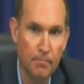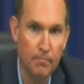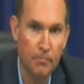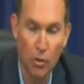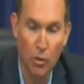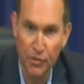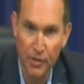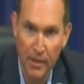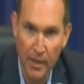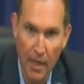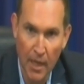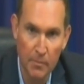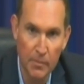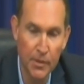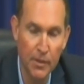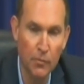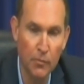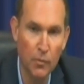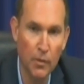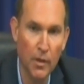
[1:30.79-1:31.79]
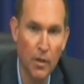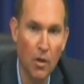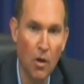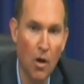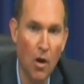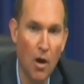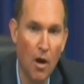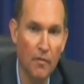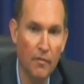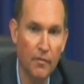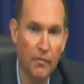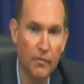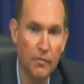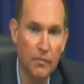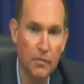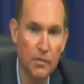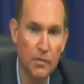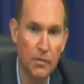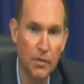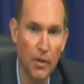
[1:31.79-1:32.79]
person comes in with a cough.
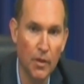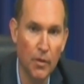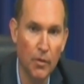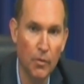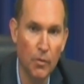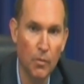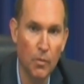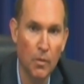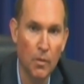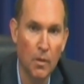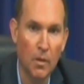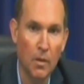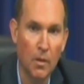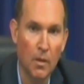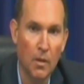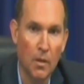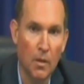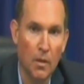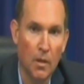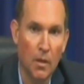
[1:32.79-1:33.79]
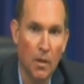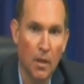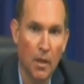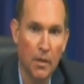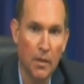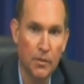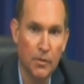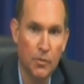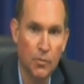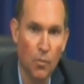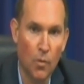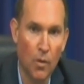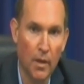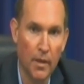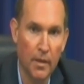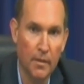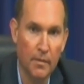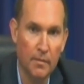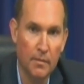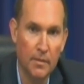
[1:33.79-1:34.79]
So I just want
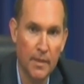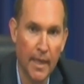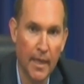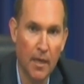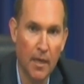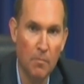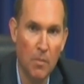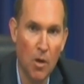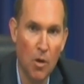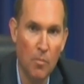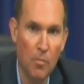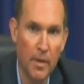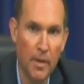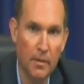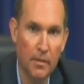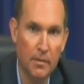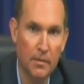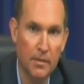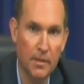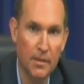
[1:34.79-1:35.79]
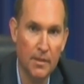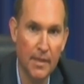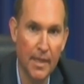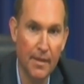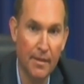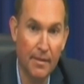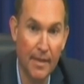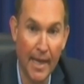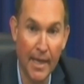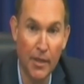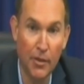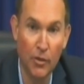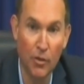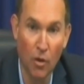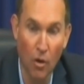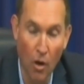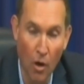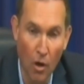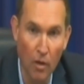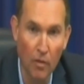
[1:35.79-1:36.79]
to take a moment to say thank you to
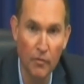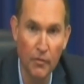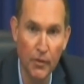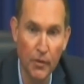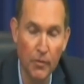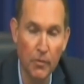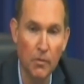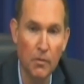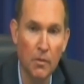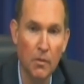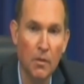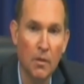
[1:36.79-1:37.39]
all of you